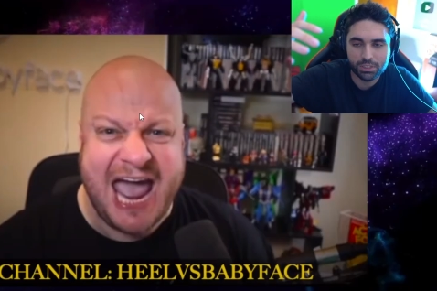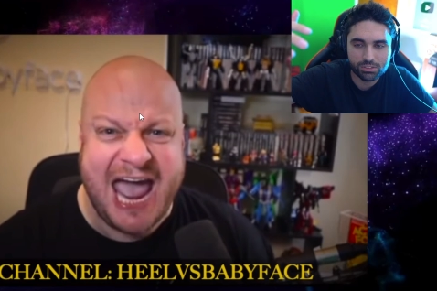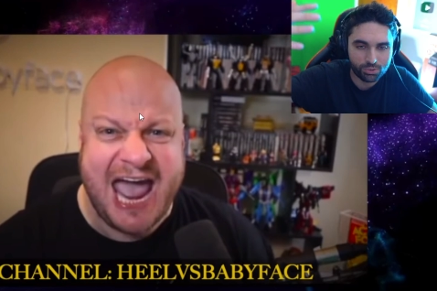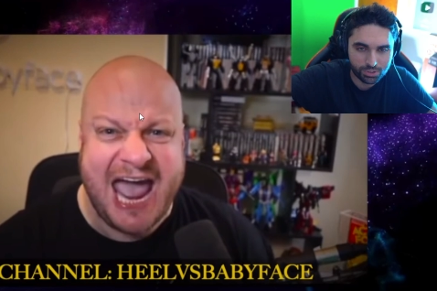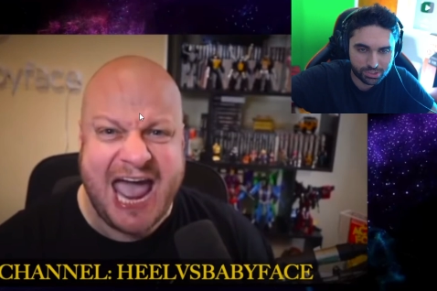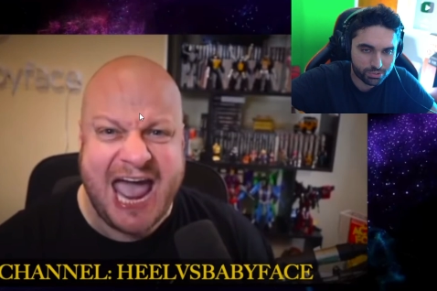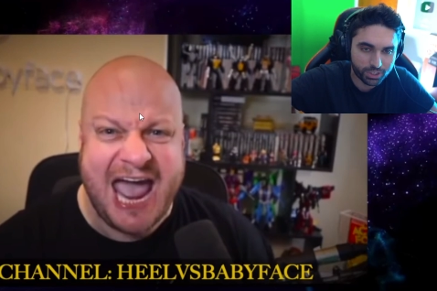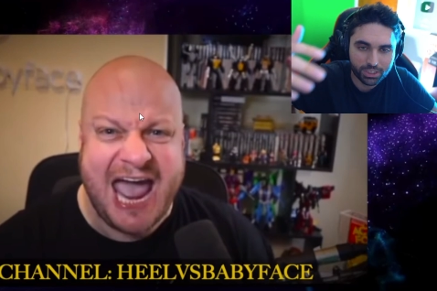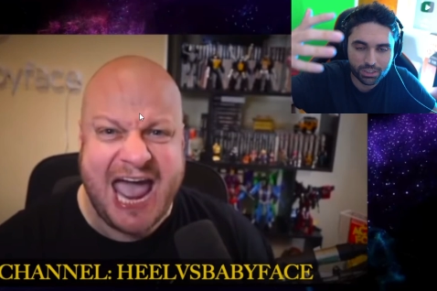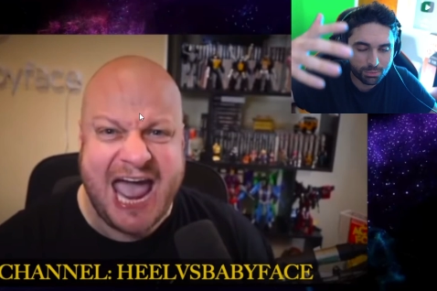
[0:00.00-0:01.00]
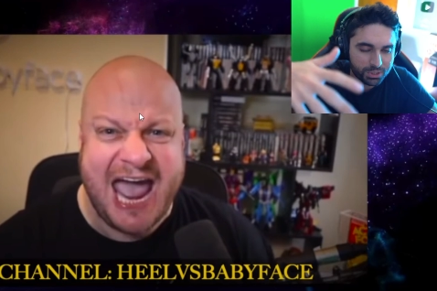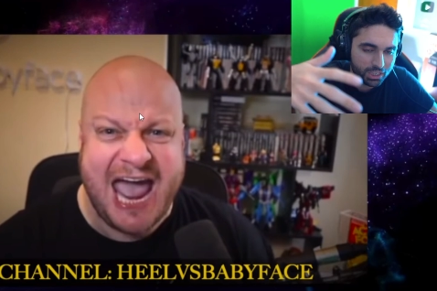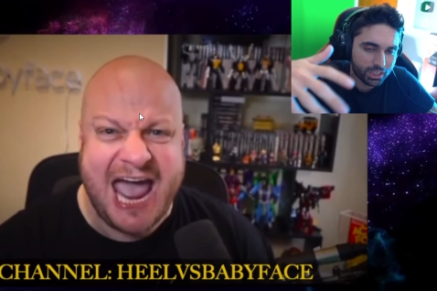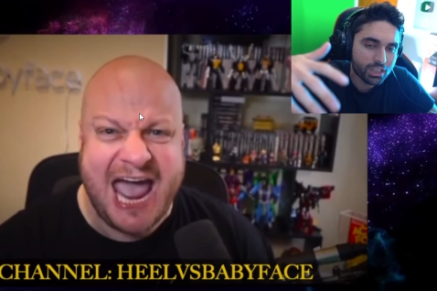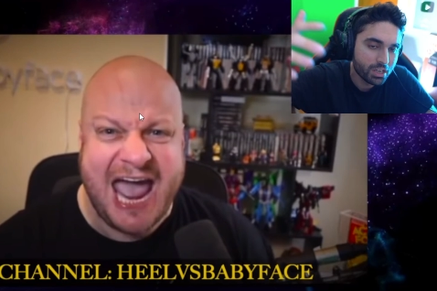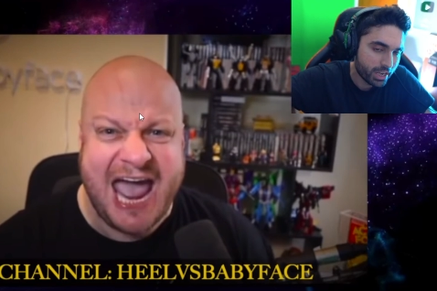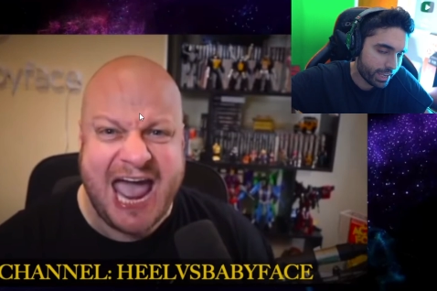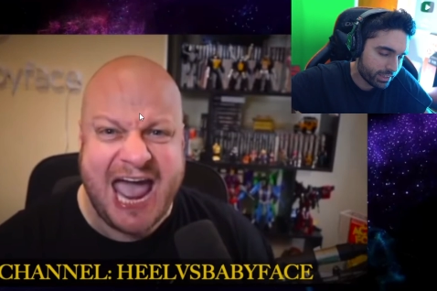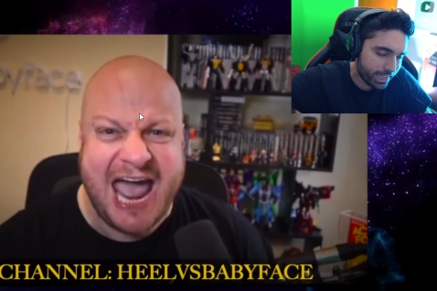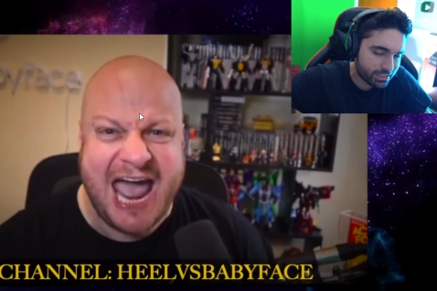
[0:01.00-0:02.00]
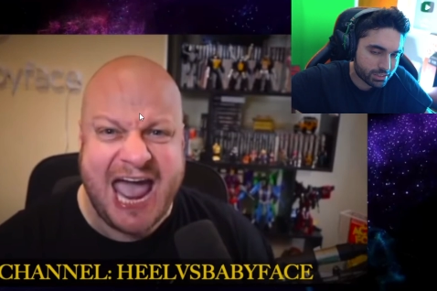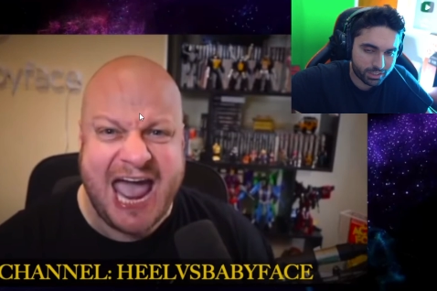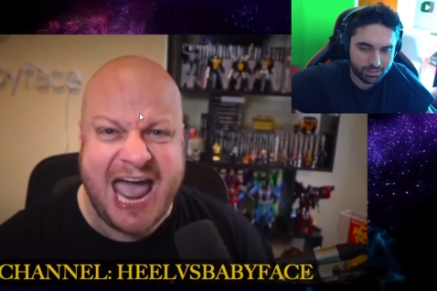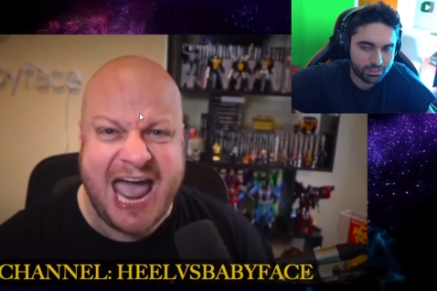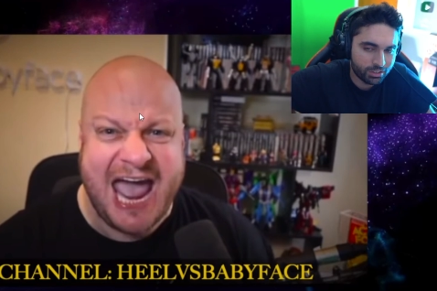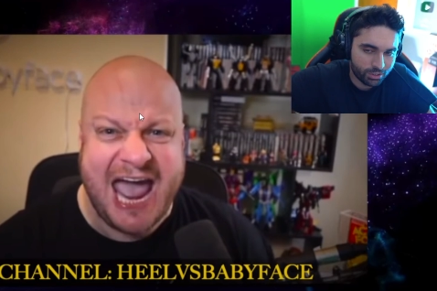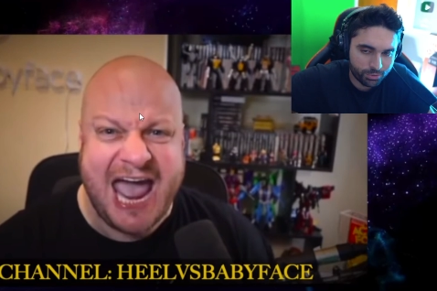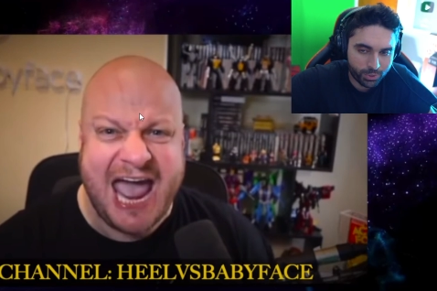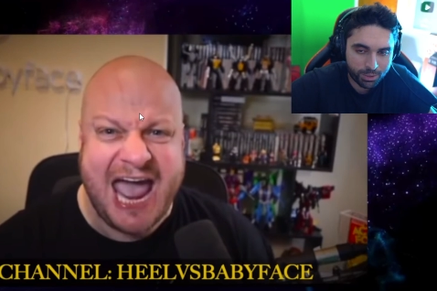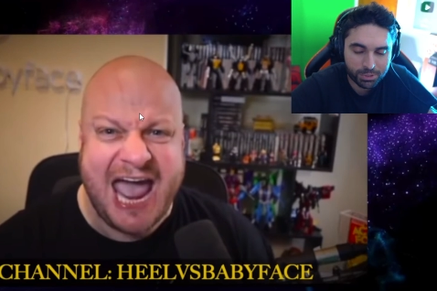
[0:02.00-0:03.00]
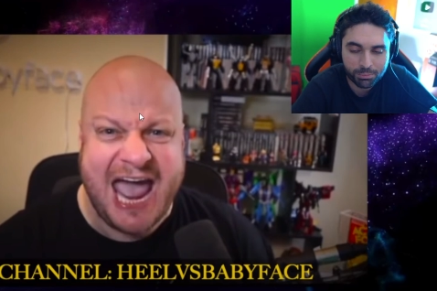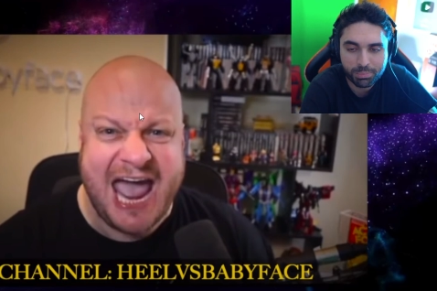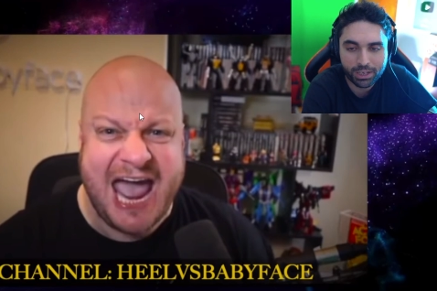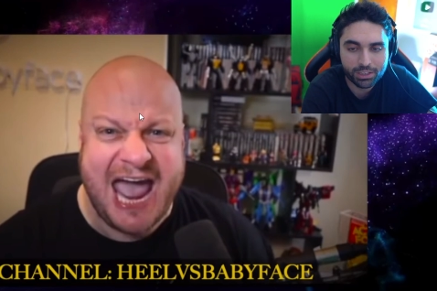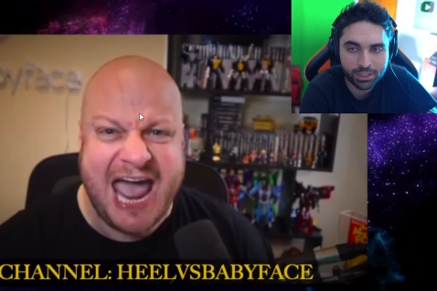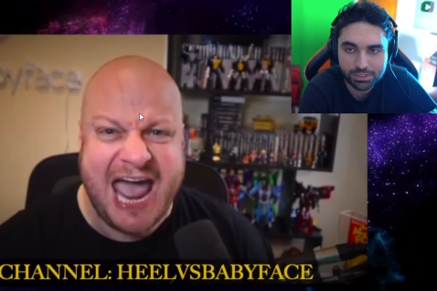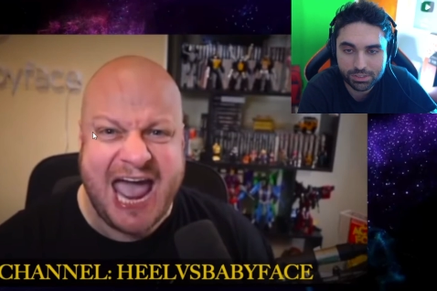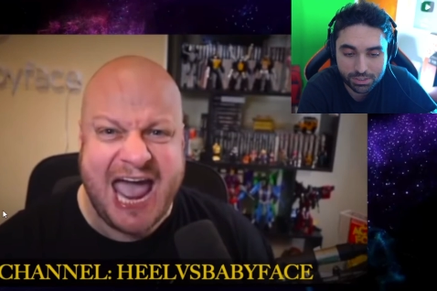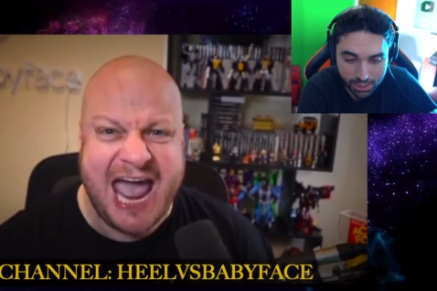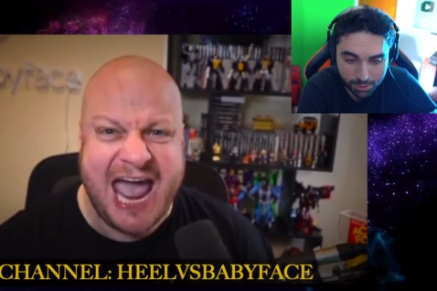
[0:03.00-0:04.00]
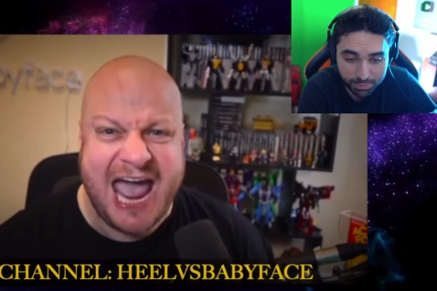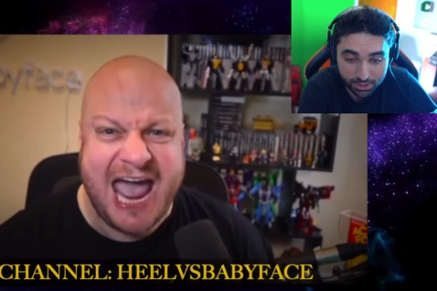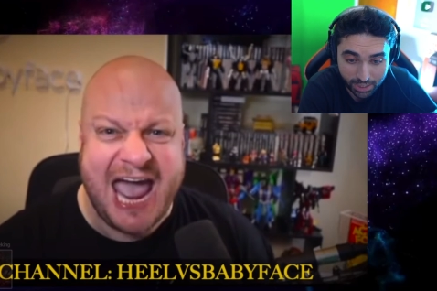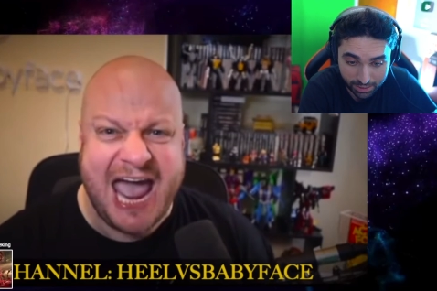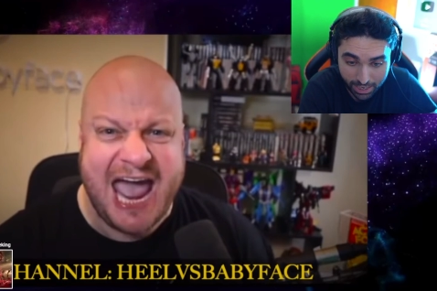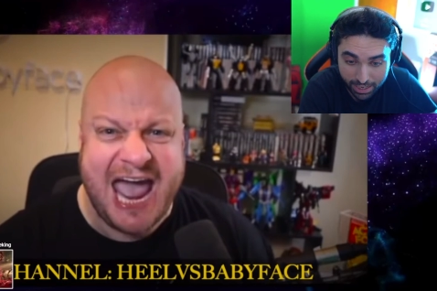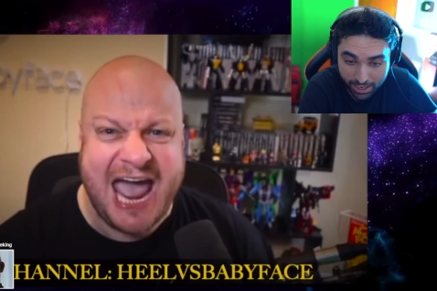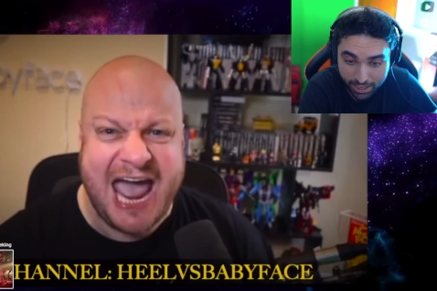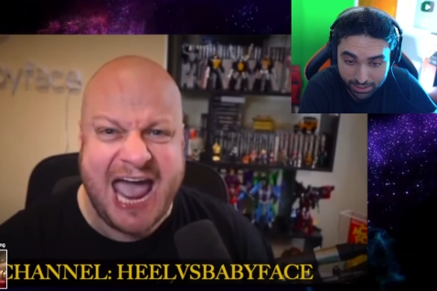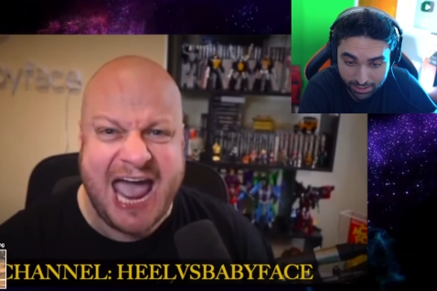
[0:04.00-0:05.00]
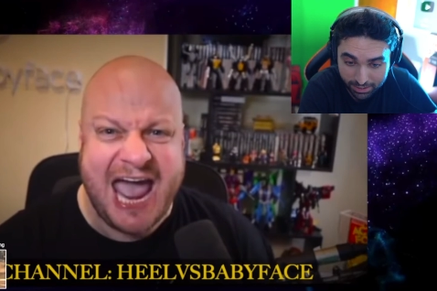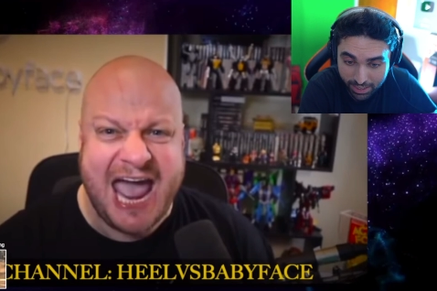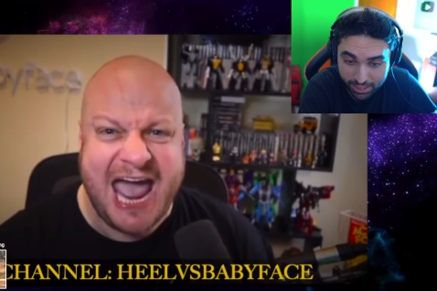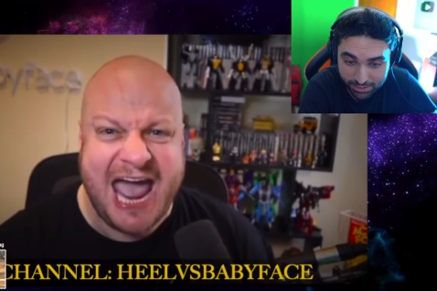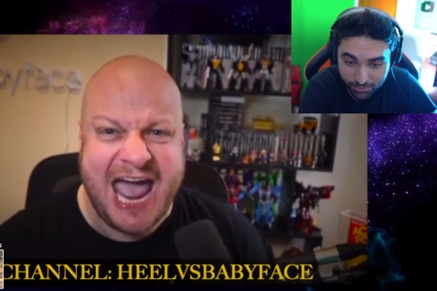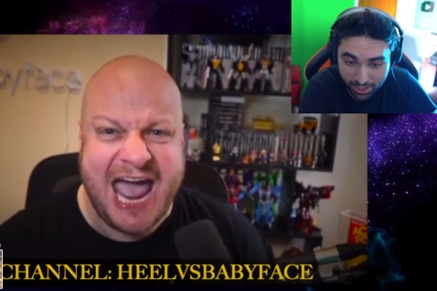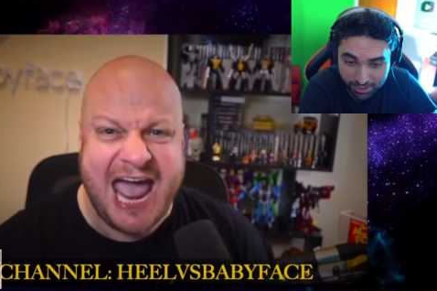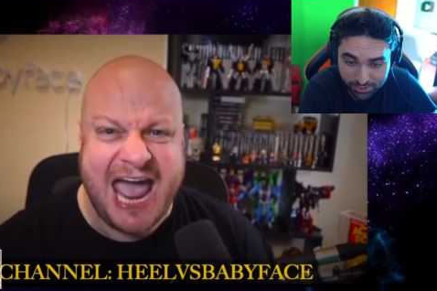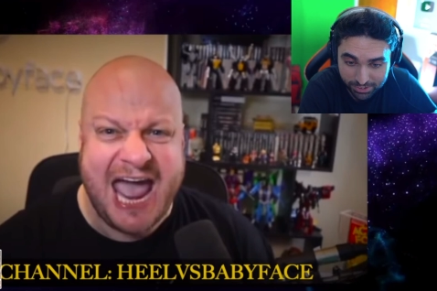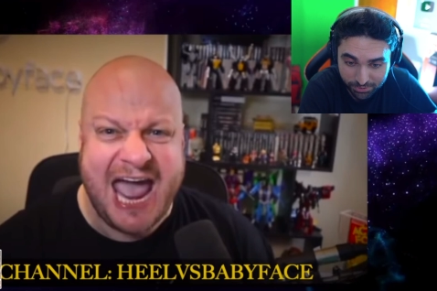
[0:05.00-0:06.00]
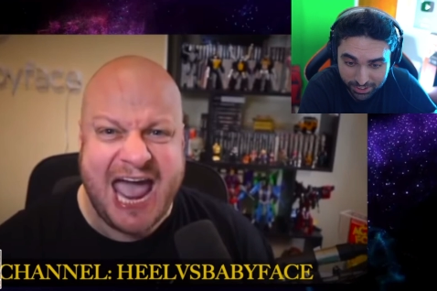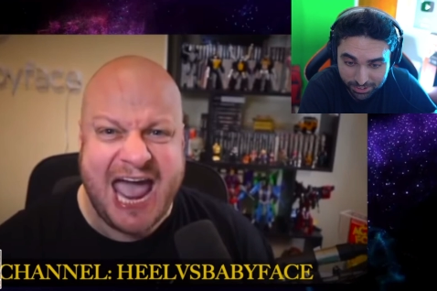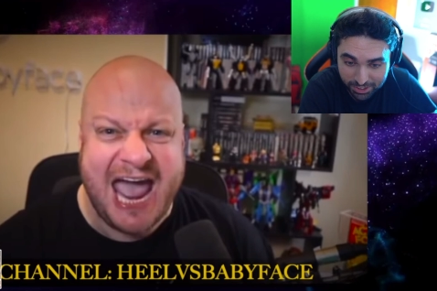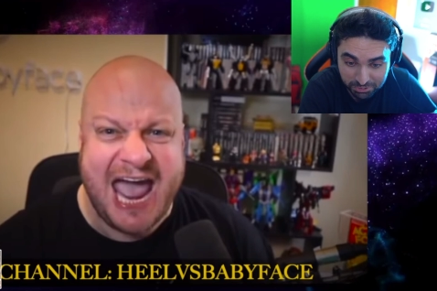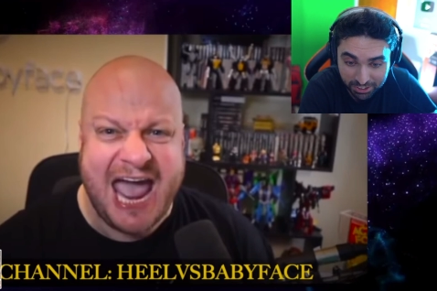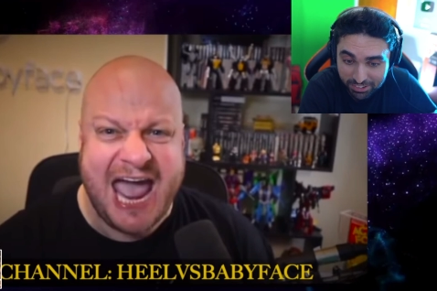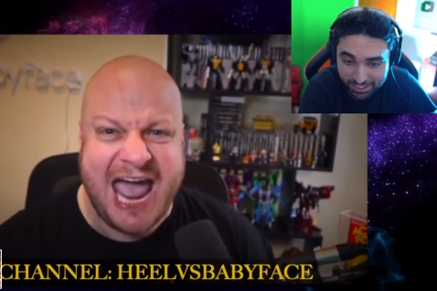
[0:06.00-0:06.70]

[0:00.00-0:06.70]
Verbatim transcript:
Speaker 1: minutes on the screen in the beginning, and that's it, you know what I mean? But it's deeper than that, and guys, we have this video coming out.